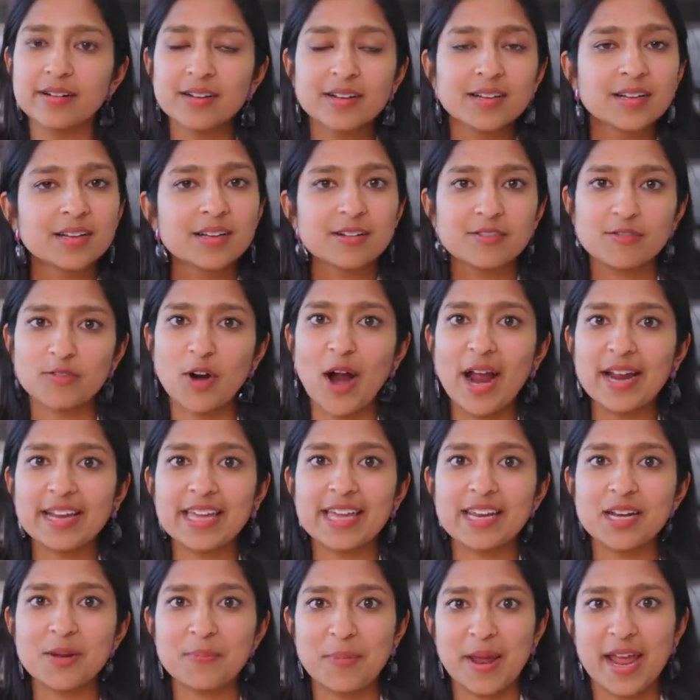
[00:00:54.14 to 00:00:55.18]
and
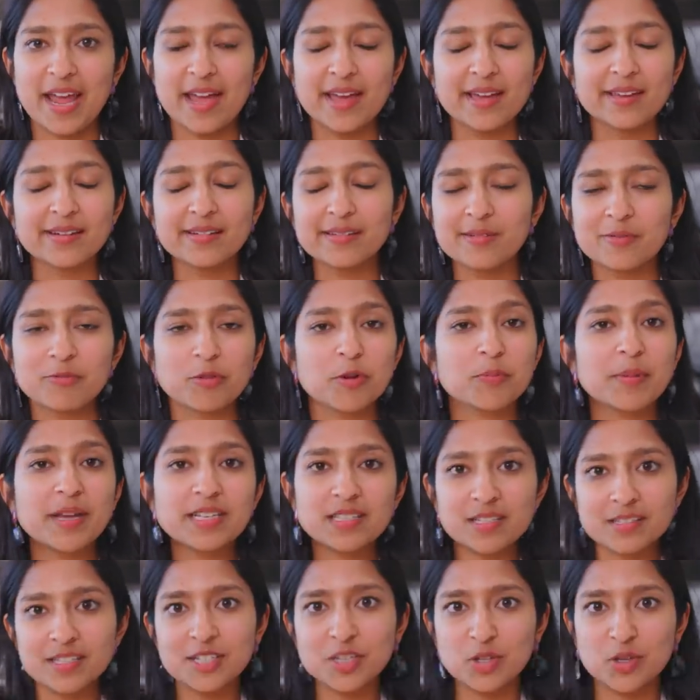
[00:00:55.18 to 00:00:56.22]
frying it in a pan. We're
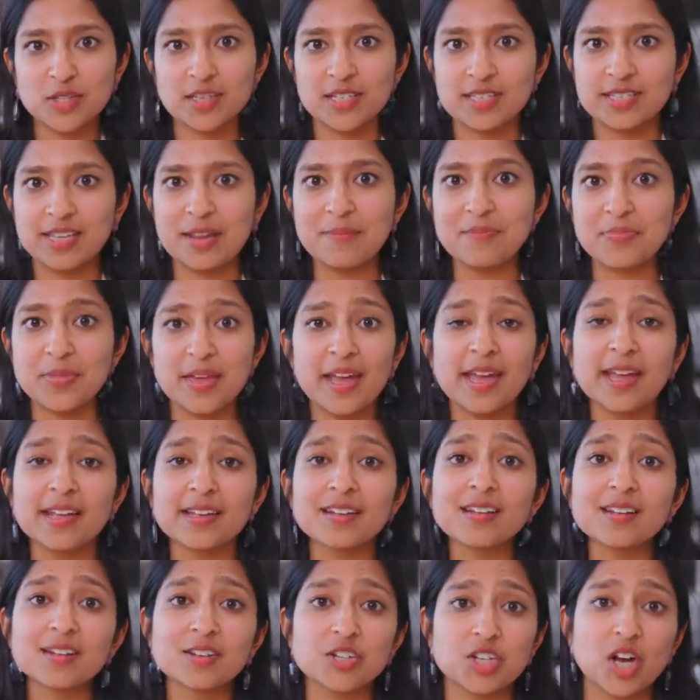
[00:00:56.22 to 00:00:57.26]
basically doing the same
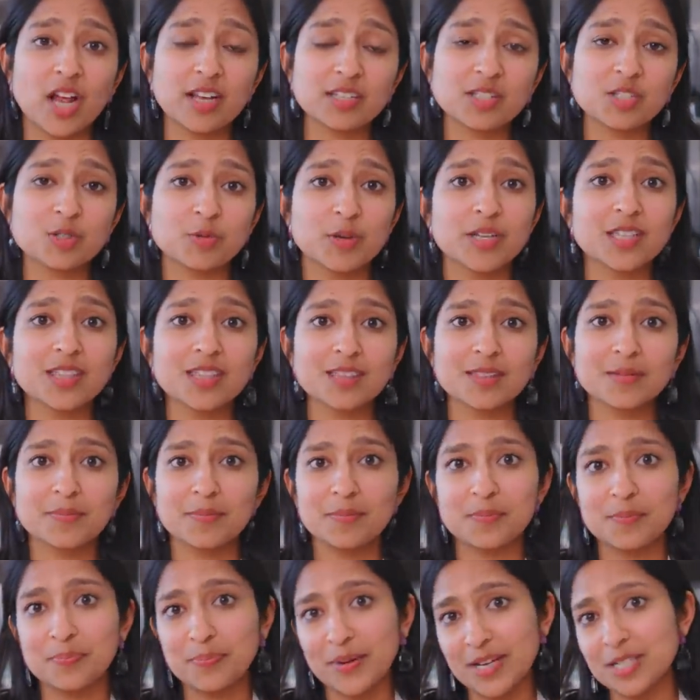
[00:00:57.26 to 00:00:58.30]
thing, just with
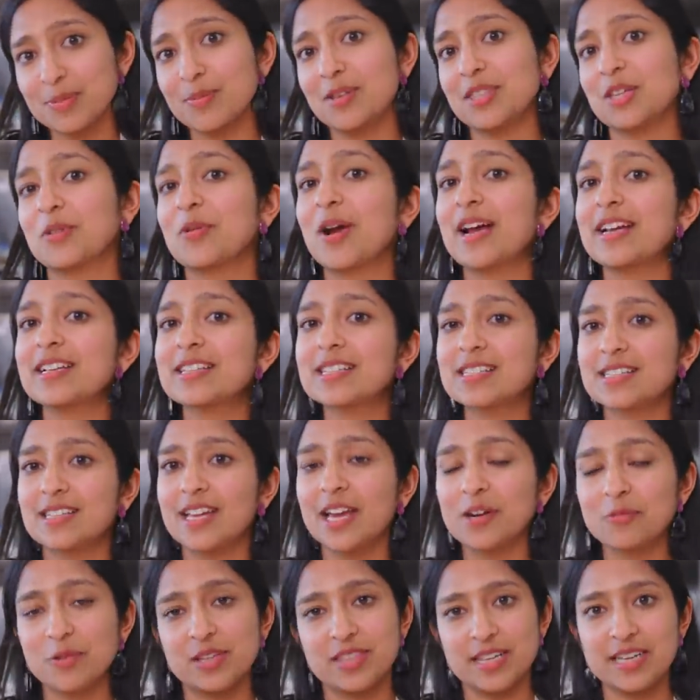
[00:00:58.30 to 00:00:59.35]
basmati
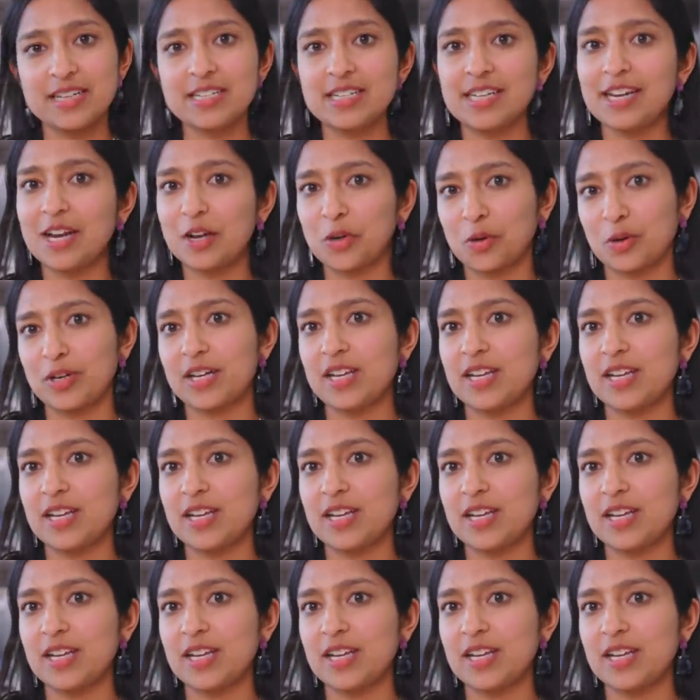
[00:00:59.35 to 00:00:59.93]
rice and with Indian